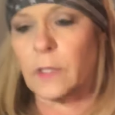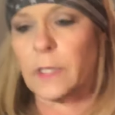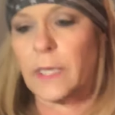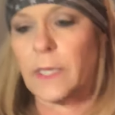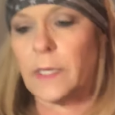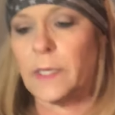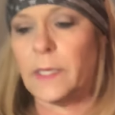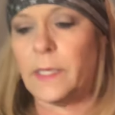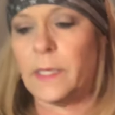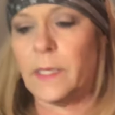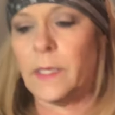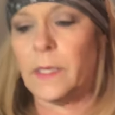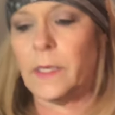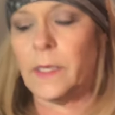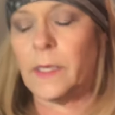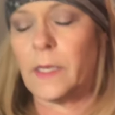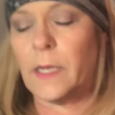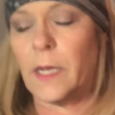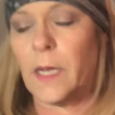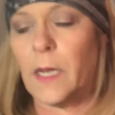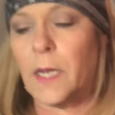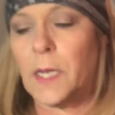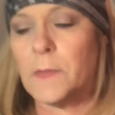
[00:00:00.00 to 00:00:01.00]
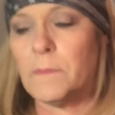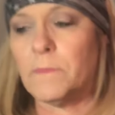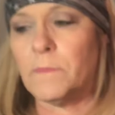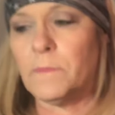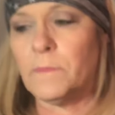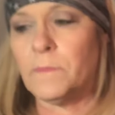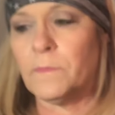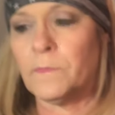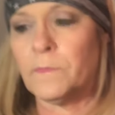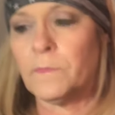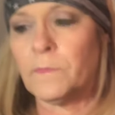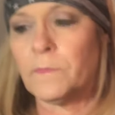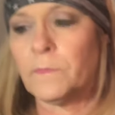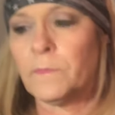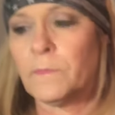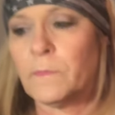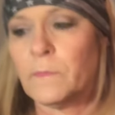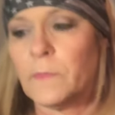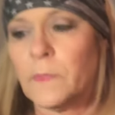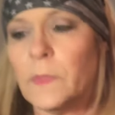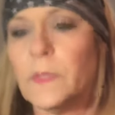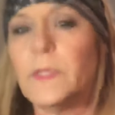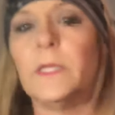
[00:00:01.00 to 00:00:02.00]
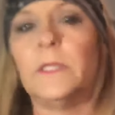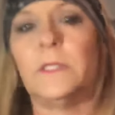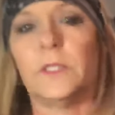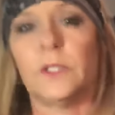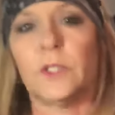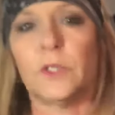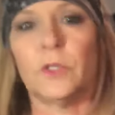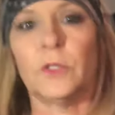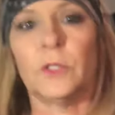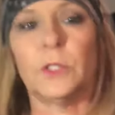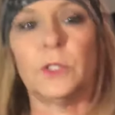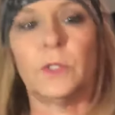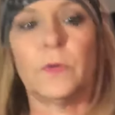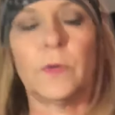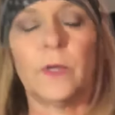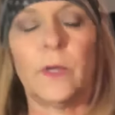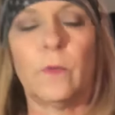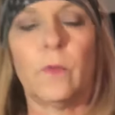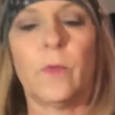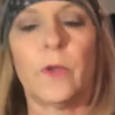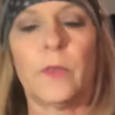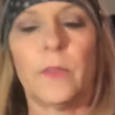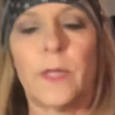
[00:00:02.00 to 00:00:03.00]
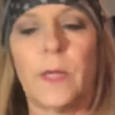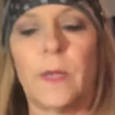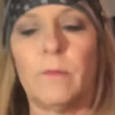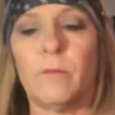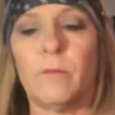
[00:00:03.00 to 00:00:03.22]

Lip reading: They did this surgery where they